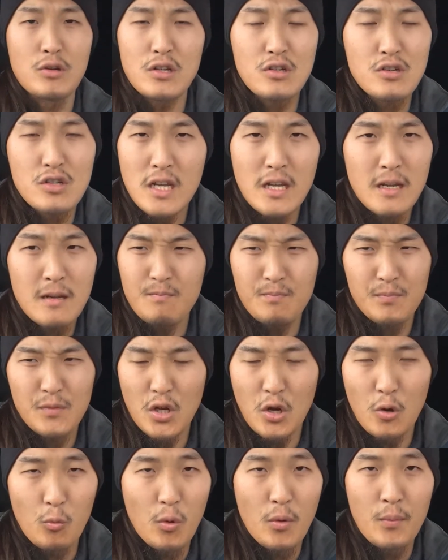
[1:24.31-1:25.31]
You see, you
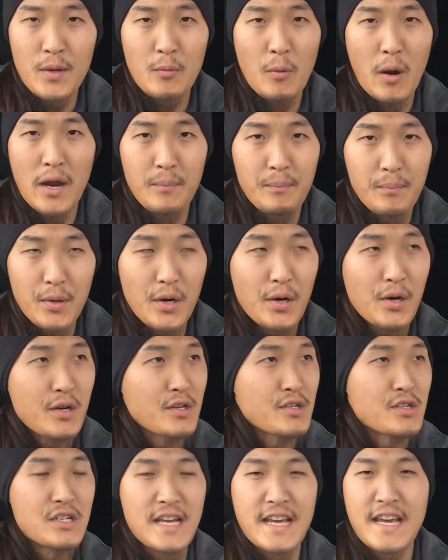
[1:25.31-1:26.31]
know, women wearing
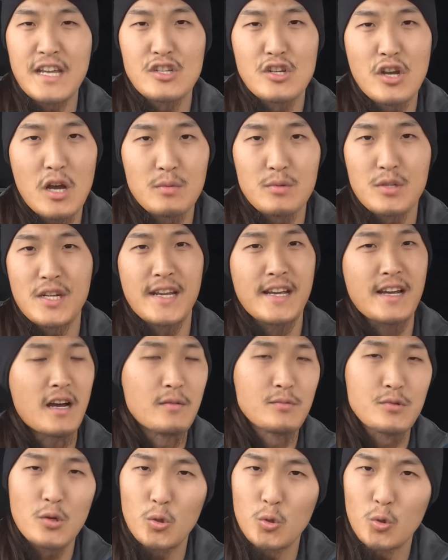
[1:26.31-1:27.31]
burqas and hijabs and
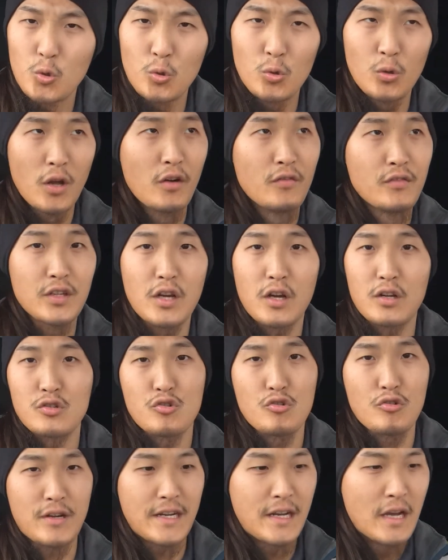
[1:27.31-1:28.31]
niqabs all over the
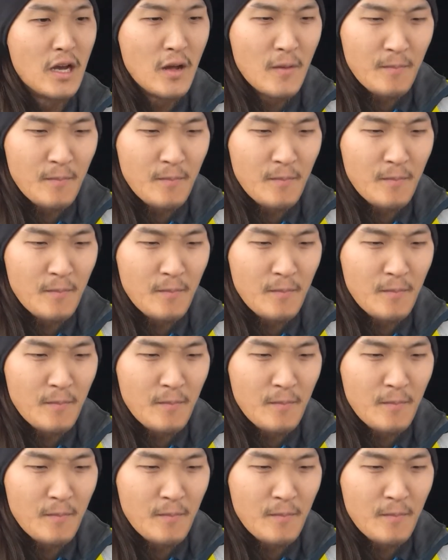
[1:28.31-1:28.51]
country,